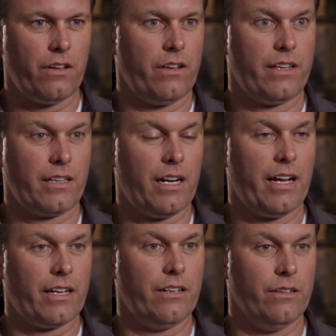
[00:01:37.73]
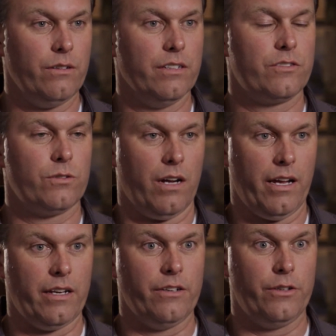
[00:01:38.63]
the only thing that I can do is
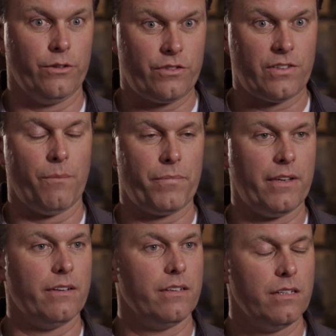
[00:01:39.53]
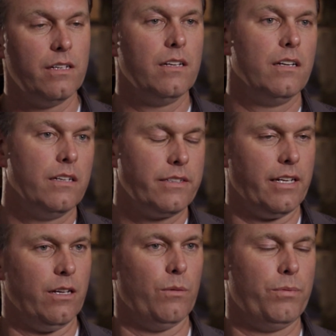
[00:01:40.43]
try and do something
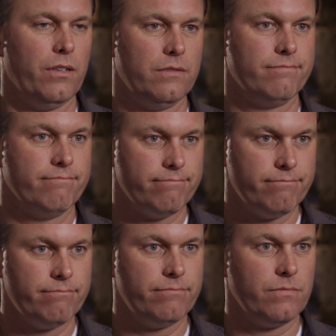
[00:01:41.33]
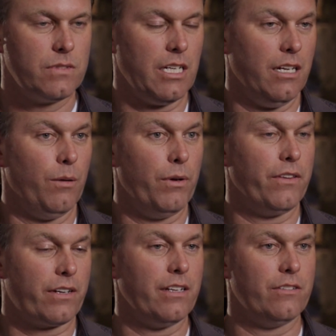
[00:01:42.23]
to help to help
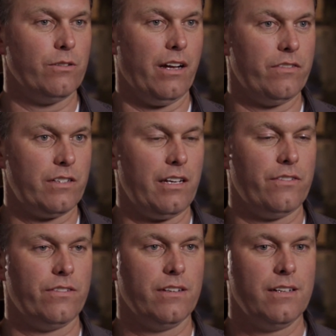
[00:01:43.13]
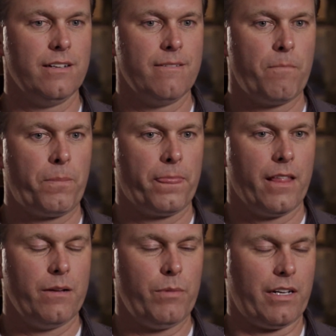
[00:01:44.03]
other kids drive safe
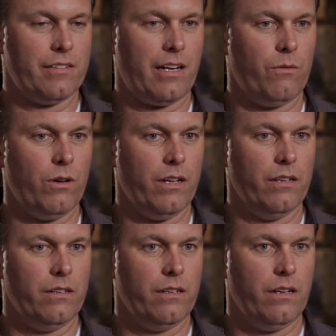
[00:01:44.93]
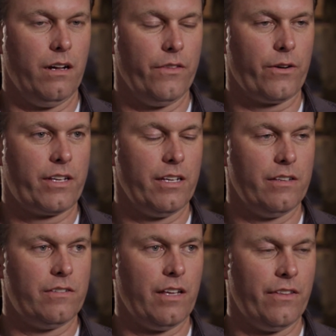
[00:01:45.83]
because I don't want other
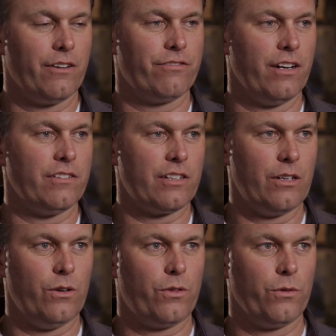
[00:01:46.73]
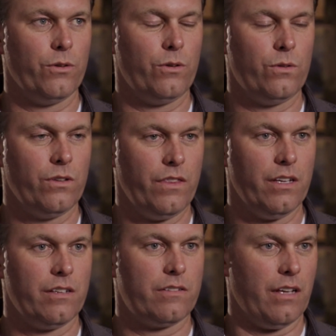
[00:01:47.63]
kids and their friends to go through
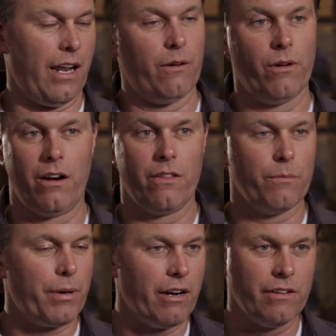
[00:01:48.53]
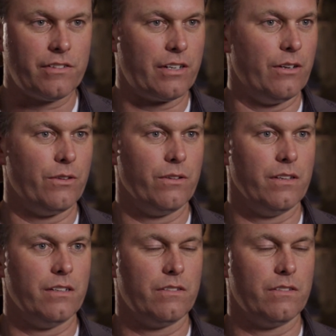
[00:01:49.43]
this and I don't want other parents to go through